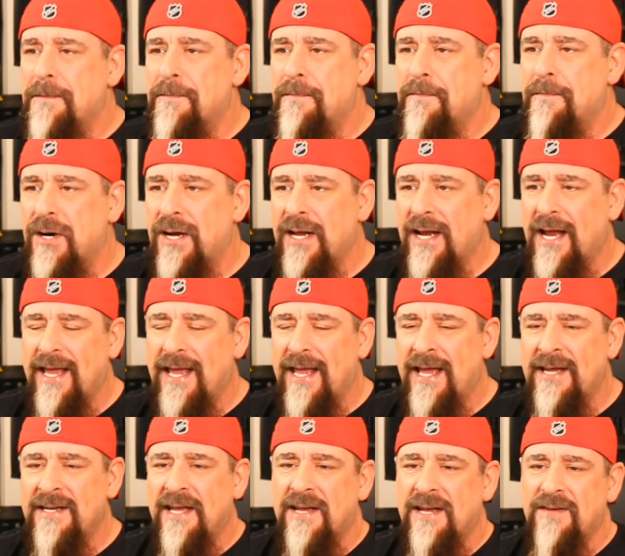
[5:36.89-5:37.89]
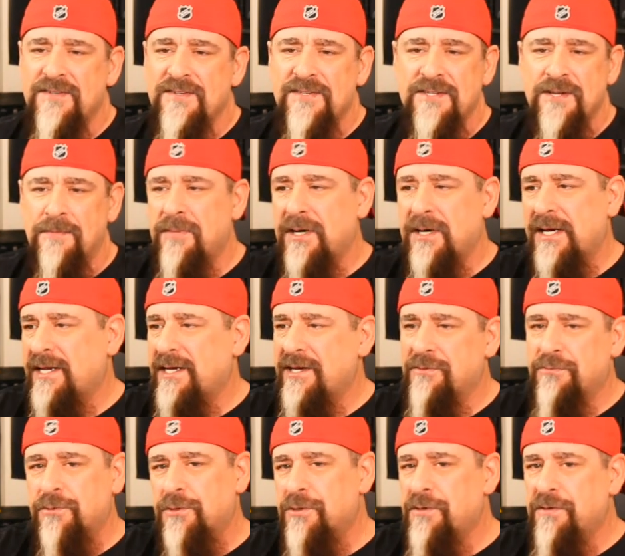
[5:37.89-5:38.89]
But I had to have somebody to
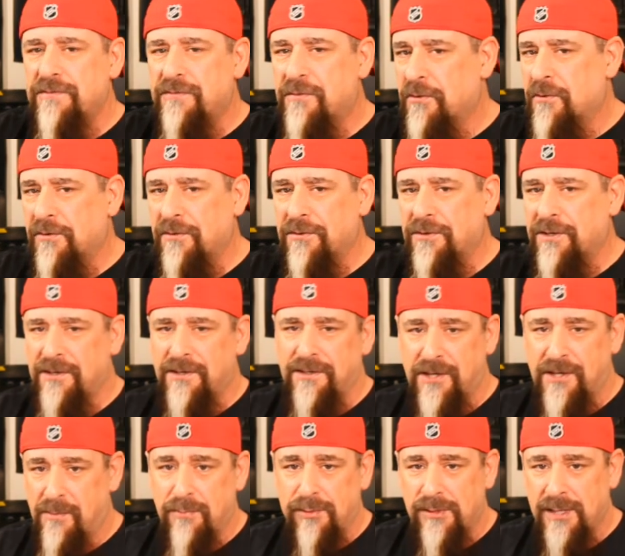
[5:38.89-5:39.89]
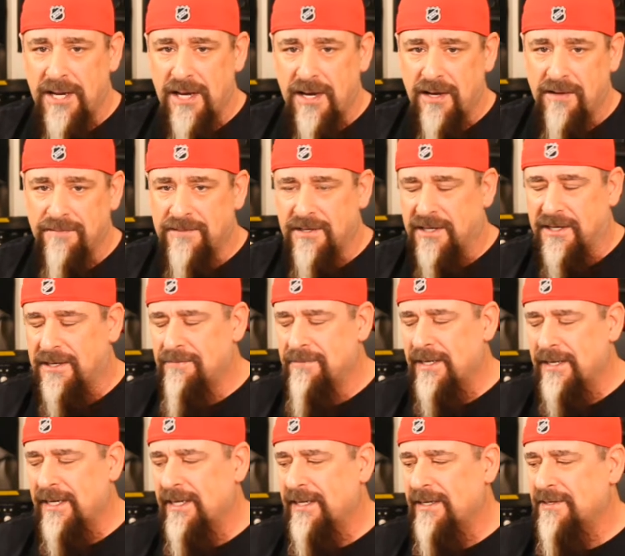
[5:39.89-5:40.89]
root for come playoff time,
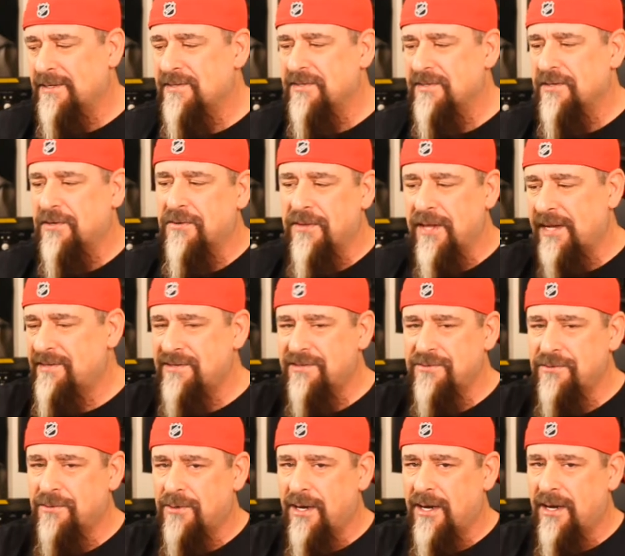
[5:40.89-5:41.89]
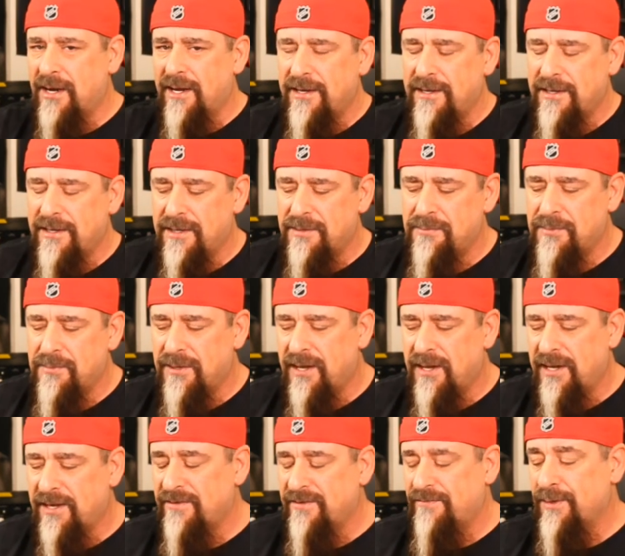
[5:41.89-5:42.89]
and so that's who I
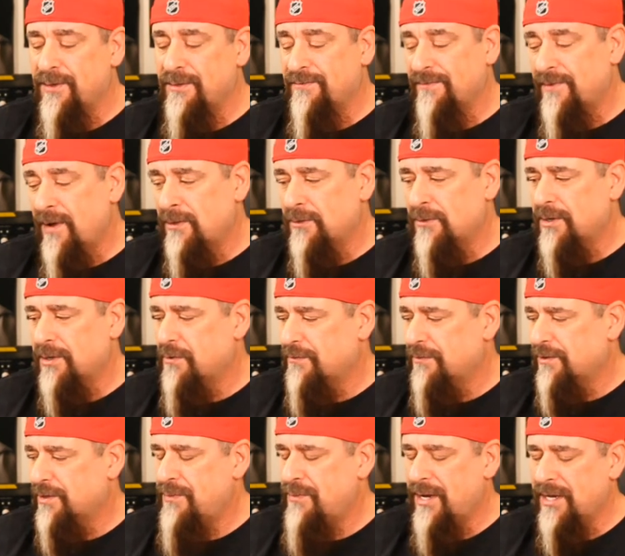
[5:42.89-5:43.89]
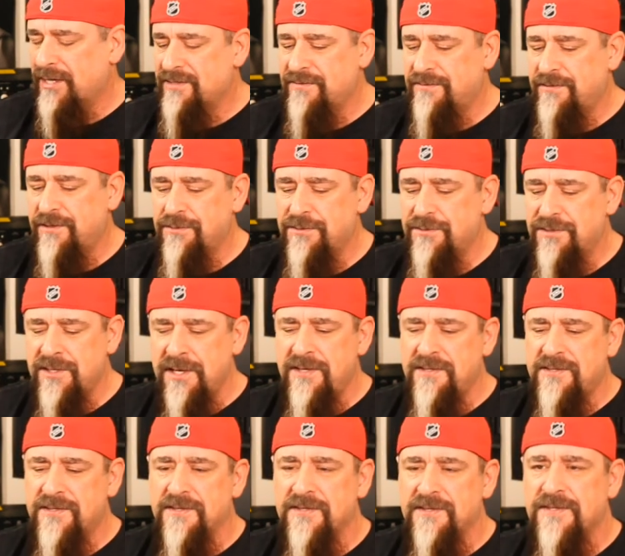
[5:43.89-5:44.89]
have been following over the past few
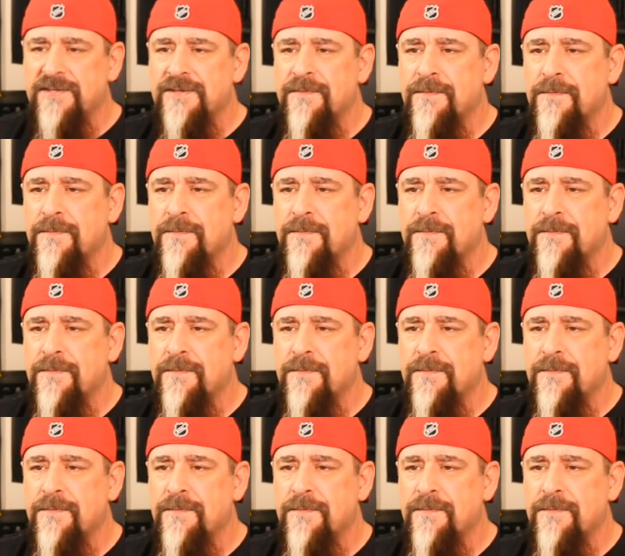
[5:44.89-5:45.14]
seasons.